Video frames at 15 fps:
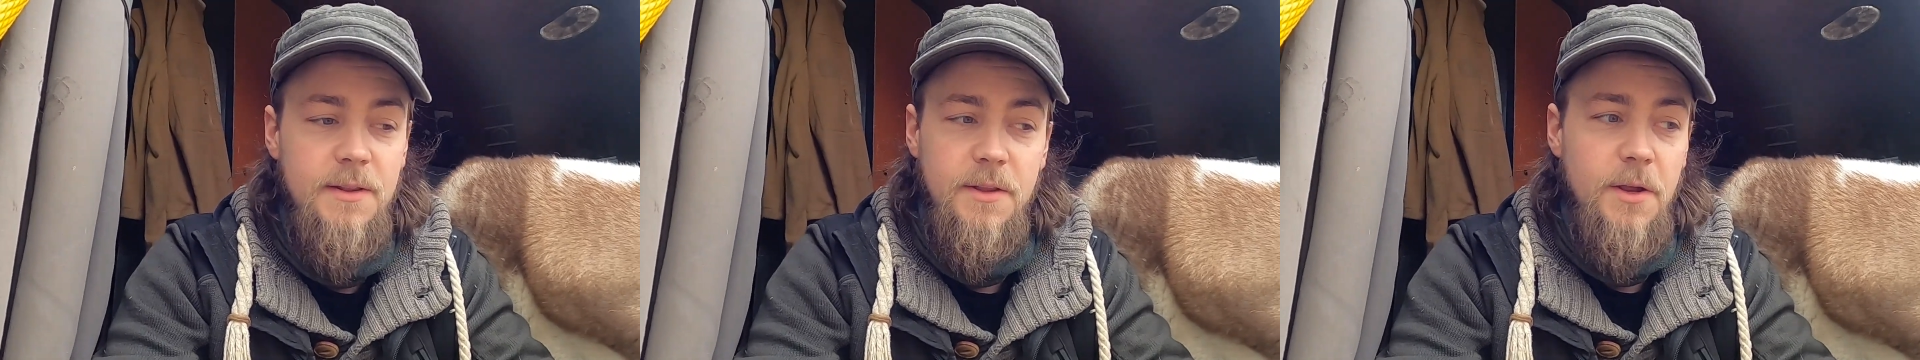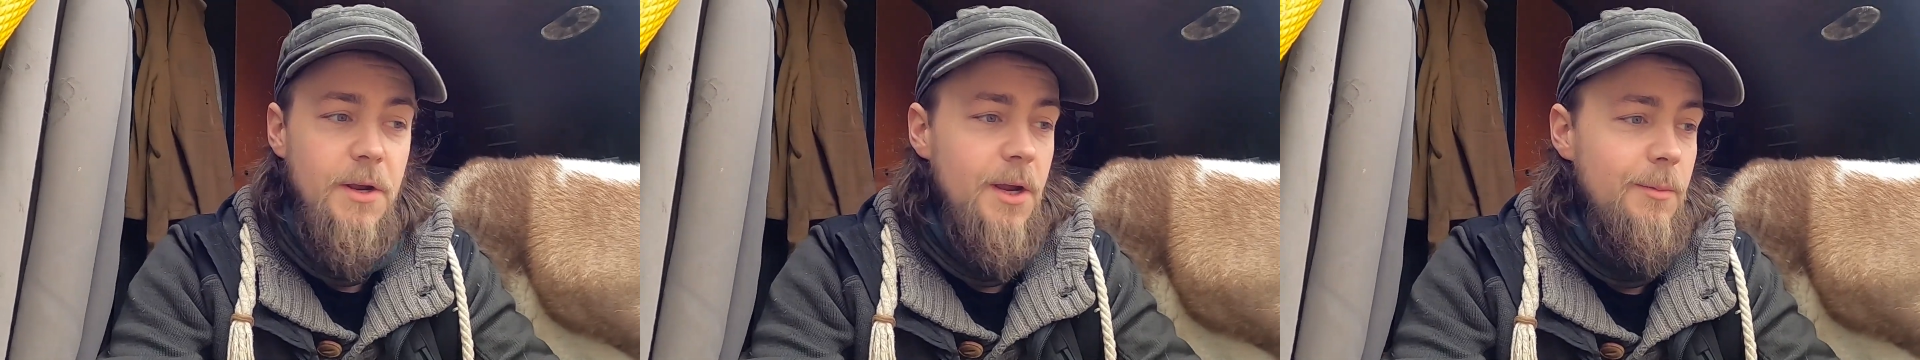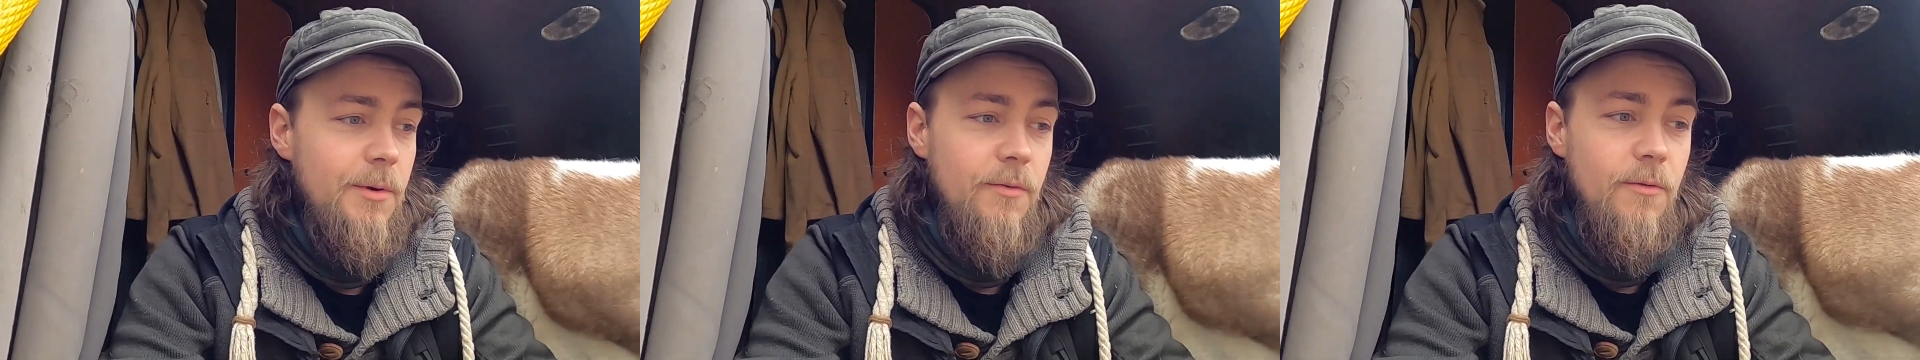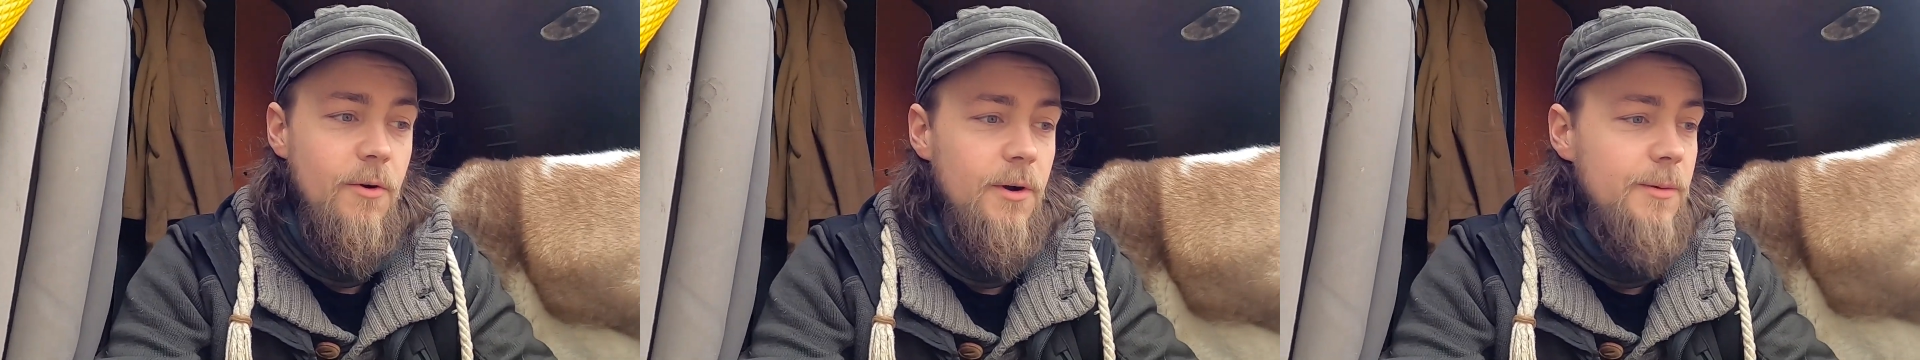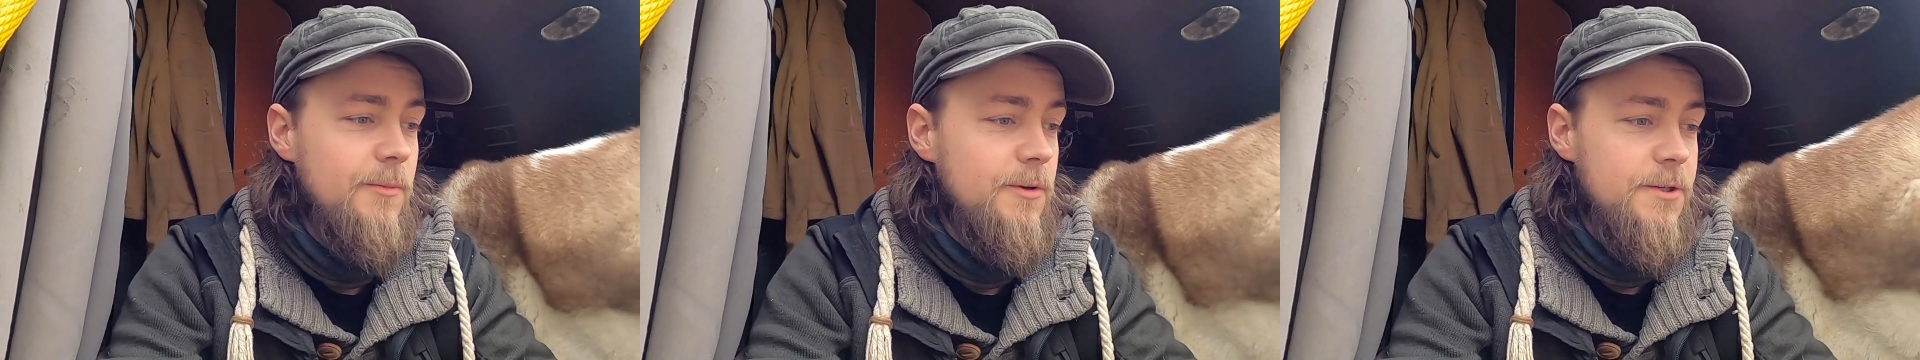Don't get me
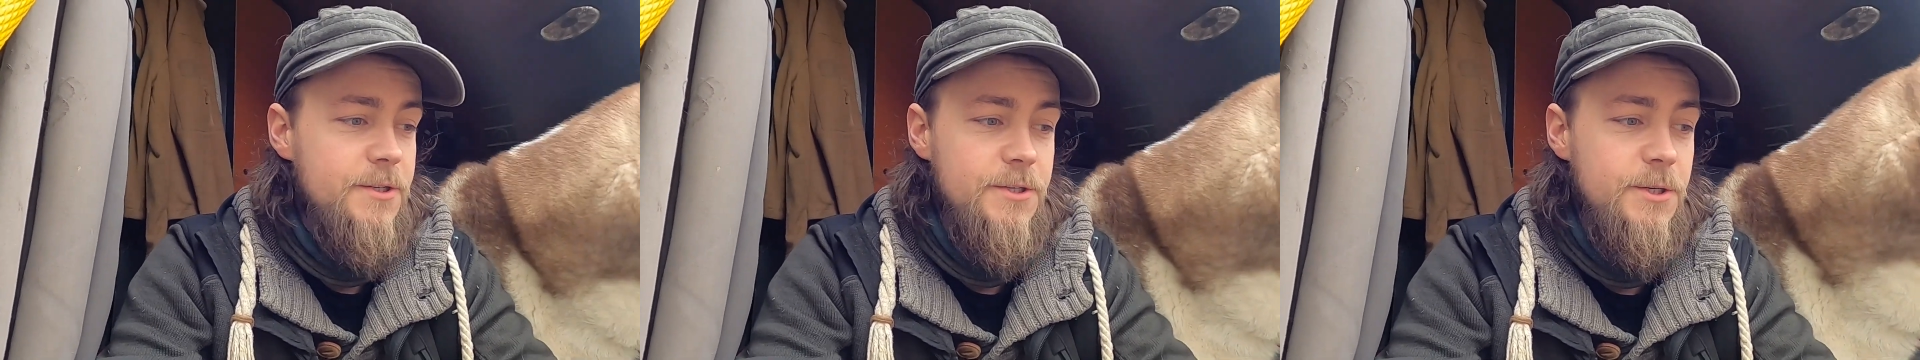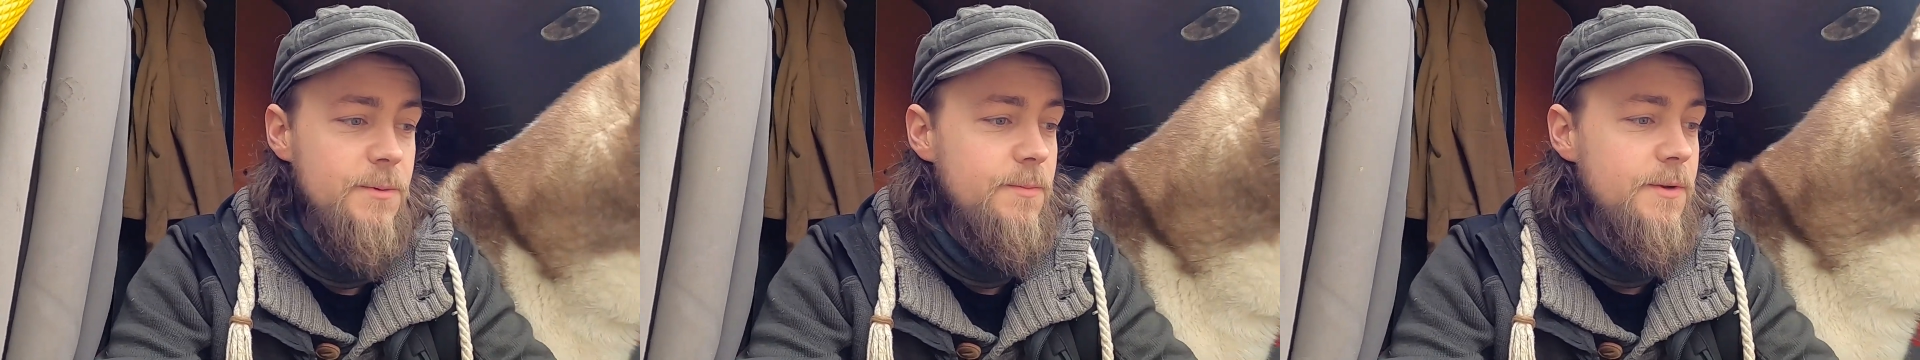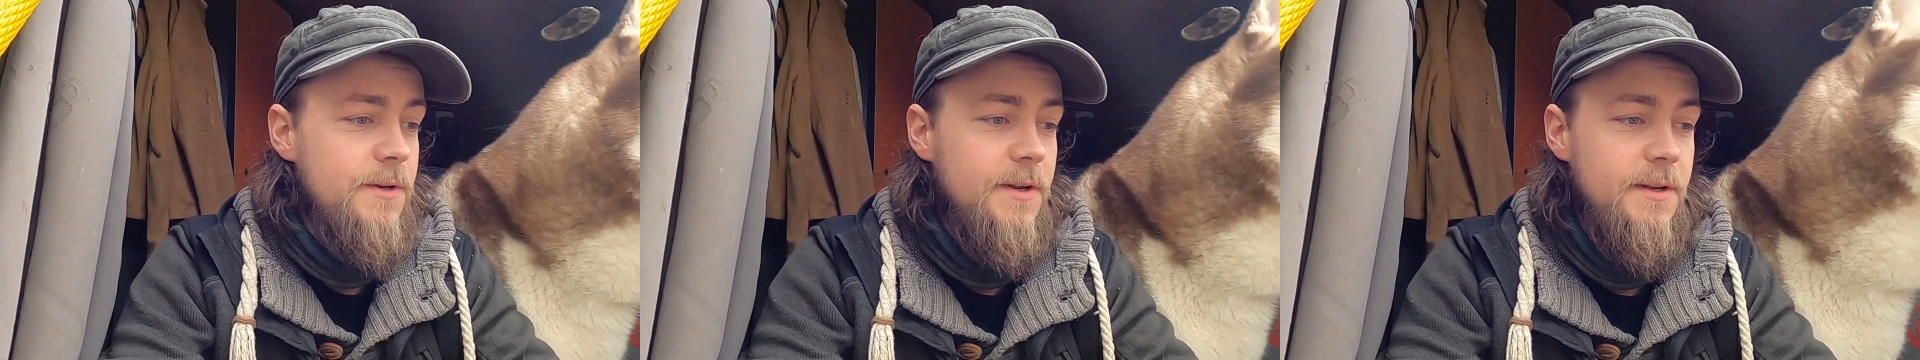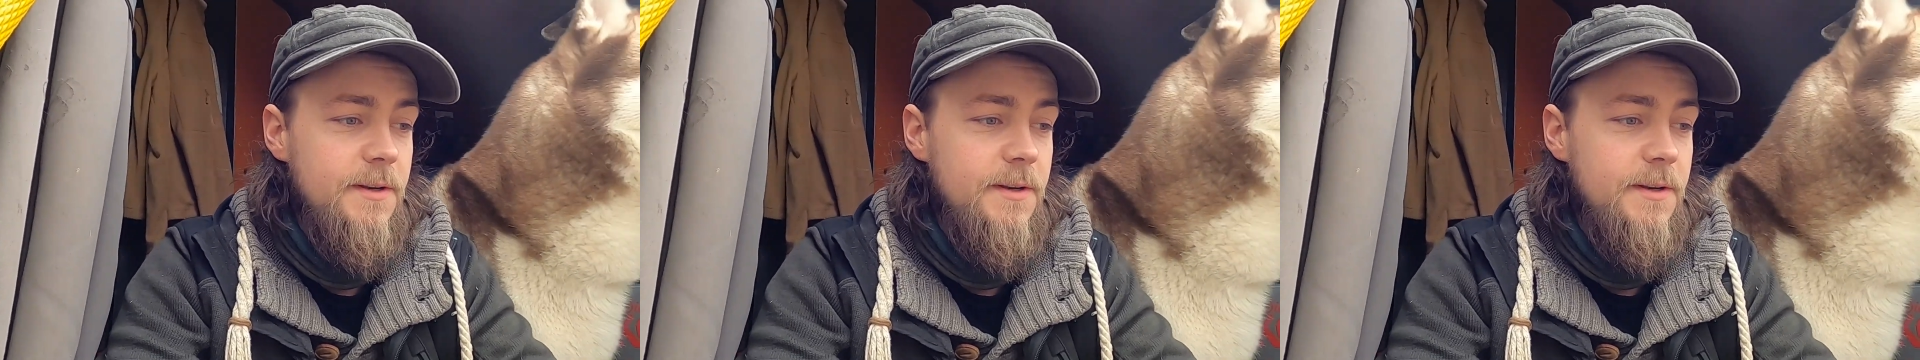wrong, I'm not stupid.